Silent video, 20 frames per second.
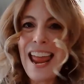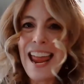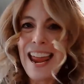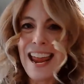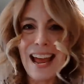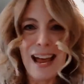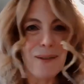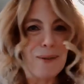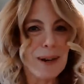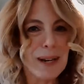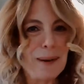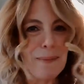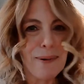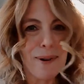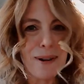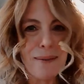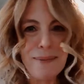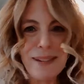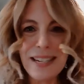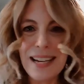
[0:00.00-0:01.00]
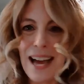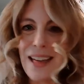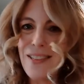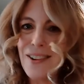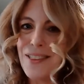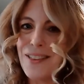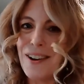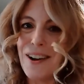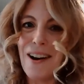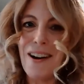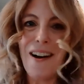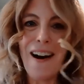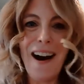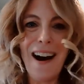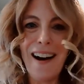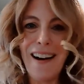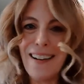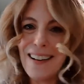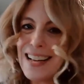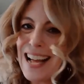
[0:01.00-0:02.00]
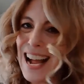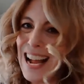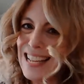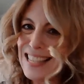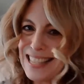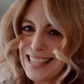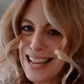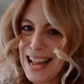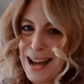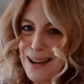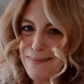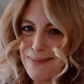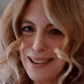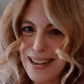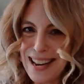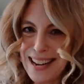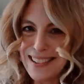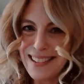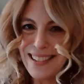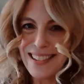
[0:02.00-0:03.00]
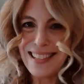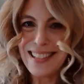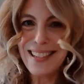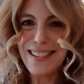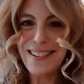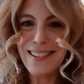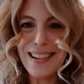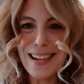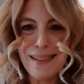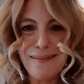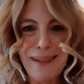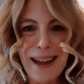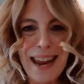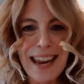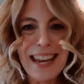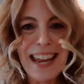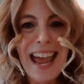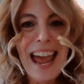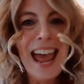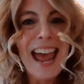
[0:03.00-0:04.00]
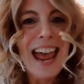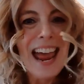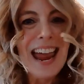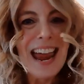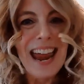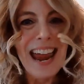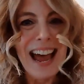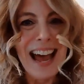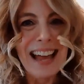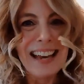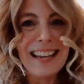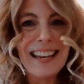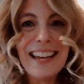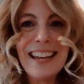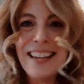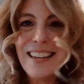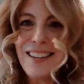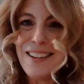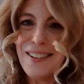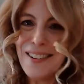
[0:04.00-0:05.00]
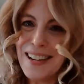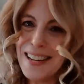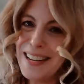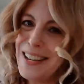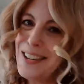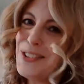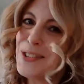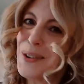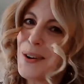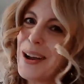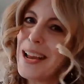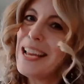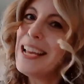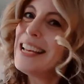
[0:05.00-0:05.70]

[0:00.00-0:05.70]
And when you put them together, there are all kinds of combinations that you can make and you can enjoy